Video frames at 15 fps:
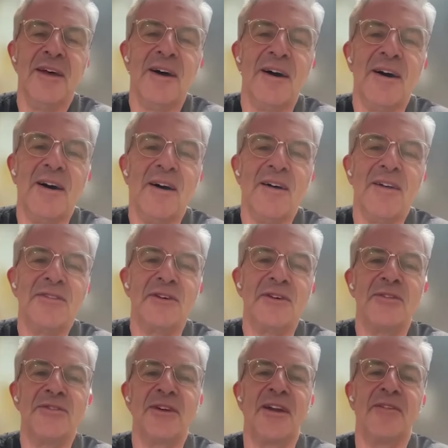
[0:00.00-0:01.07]
So
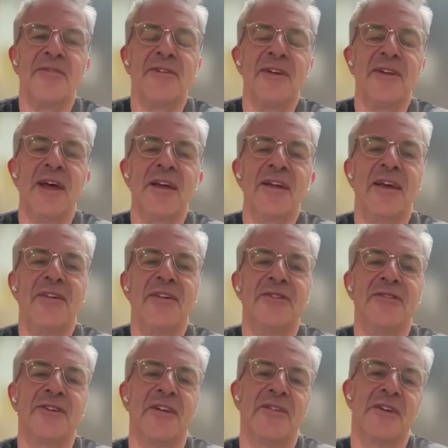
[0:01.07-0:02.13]
it's kind of, in that case,
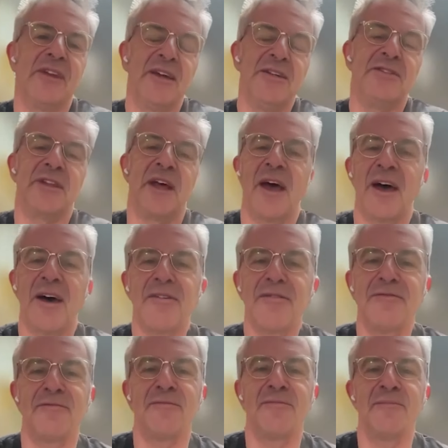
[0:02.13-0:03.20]
it's kind of a nice to
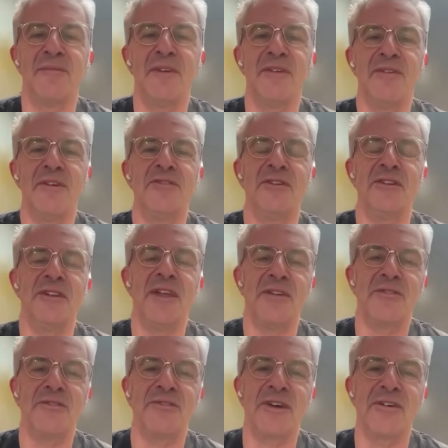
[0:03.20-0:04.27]
have. Is it
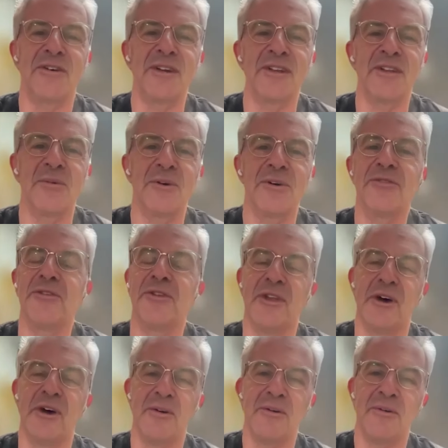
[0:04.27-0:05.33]
necessary in the world?
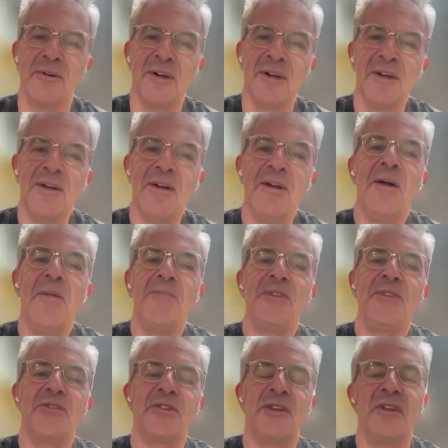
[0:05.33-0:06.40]
No.
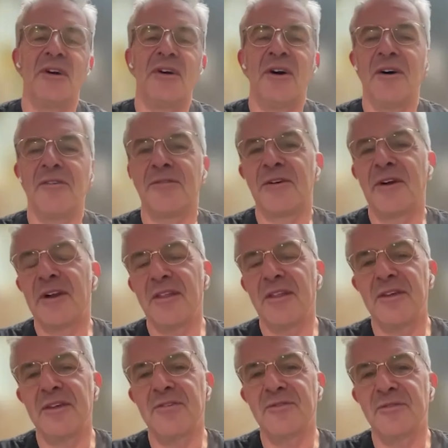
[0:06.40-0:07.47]
Does it offer
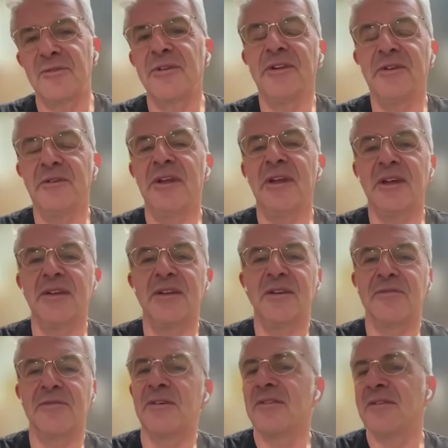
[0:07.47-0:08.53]
anything truly unique and
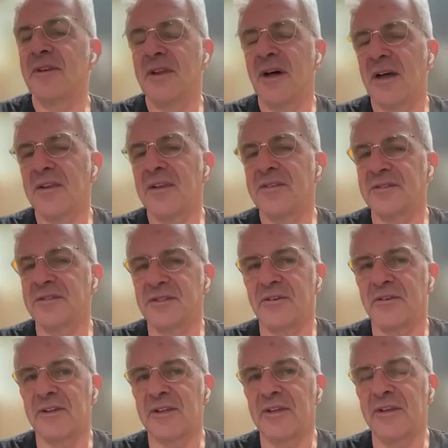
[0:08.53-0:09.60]
different? Not
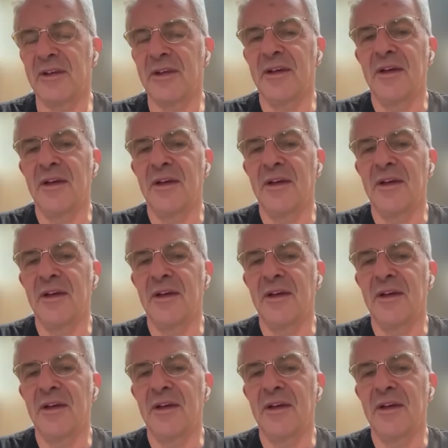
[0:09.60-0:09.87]
necessarily.